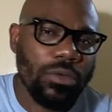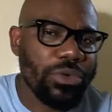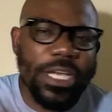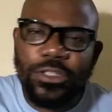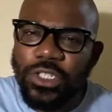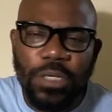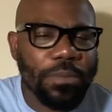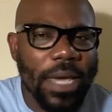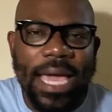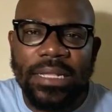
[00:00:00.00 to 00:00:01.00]
Relationship
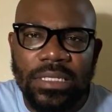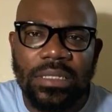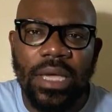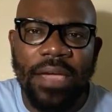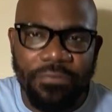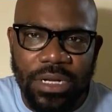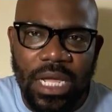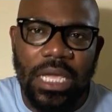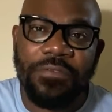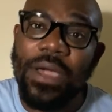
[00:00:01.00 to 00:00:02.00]
ends every
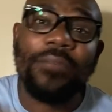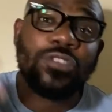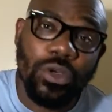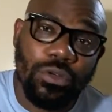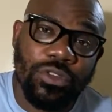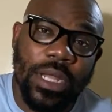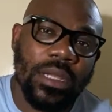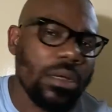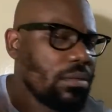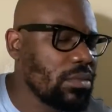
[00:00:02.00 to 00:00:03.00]
day. If you have
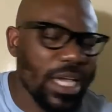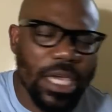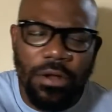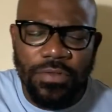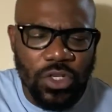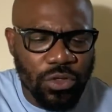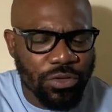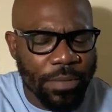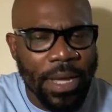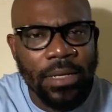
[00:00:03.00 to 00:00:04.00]
children, take care of your
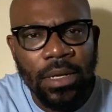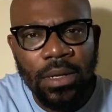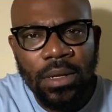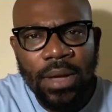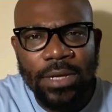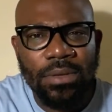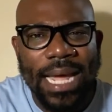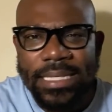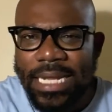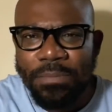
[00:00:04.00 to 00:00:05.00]
children, man. I don't
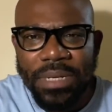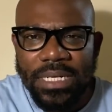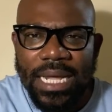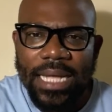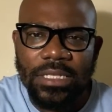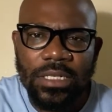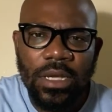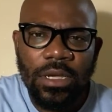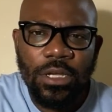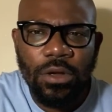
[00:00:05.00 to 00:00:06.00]
like deadbeat dads.
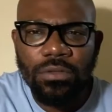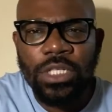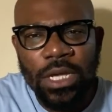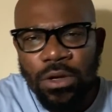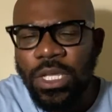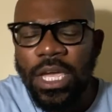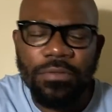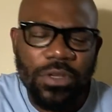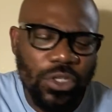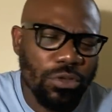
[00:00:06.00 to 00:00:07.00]
You know, take good care
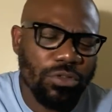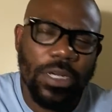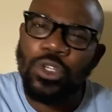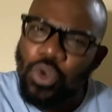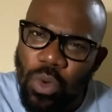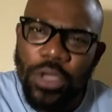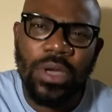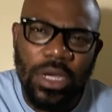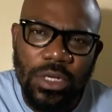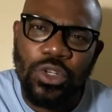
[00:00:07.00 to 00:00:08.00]
of your children. Do what you
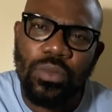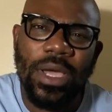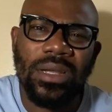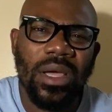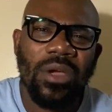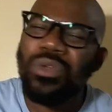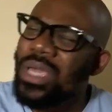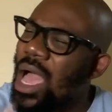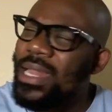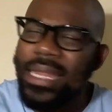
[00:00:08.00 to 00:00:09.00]
gotta do, man.
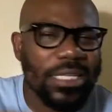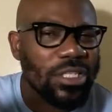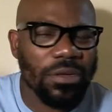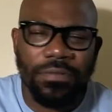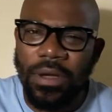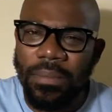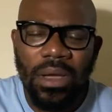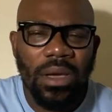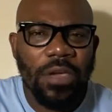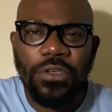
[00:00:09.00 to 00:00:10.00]
Regardless of
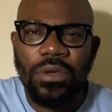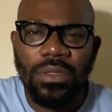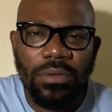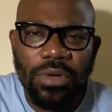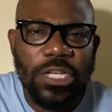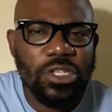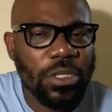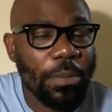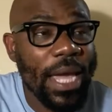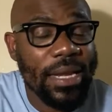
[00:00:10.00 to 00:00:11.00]
if the
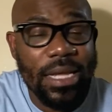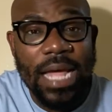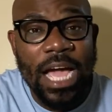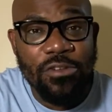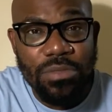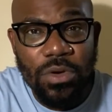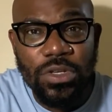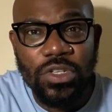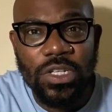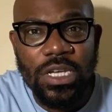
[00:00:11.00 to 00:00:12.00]
relationship ended
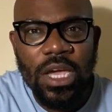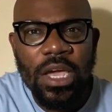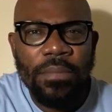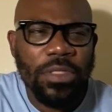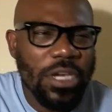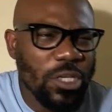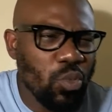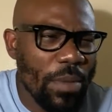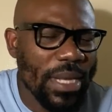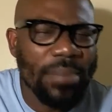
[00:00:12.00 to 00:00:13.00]
acrimoniously. But these
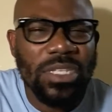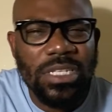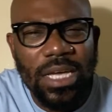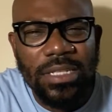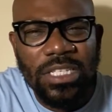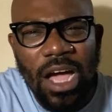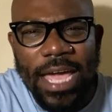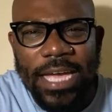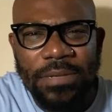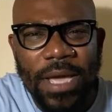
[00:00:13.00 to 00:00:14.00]
women, I'm sick and
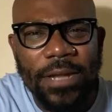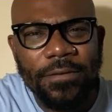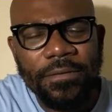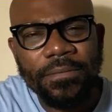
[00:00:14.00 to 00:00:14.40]
tired, man.